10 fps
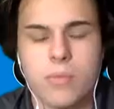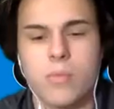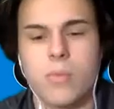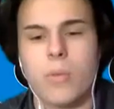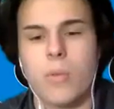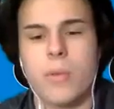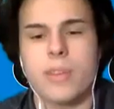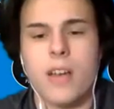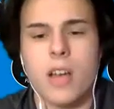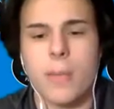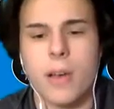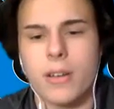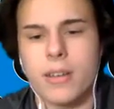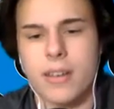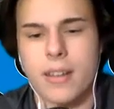when we talk
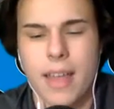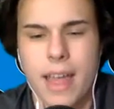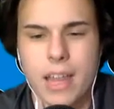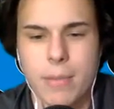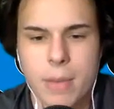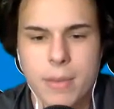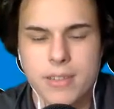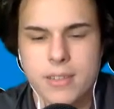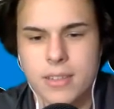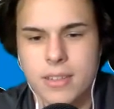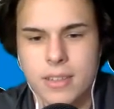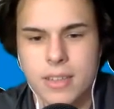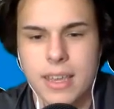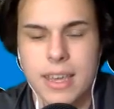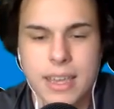about Alabama's
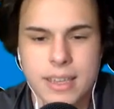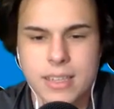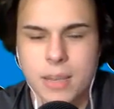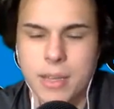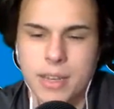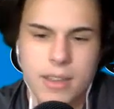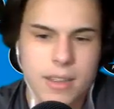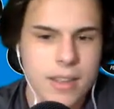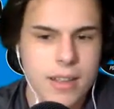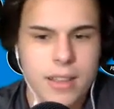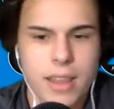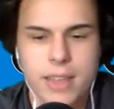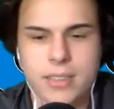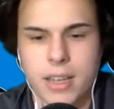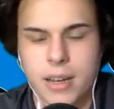keys, I mean, like
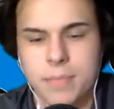I said,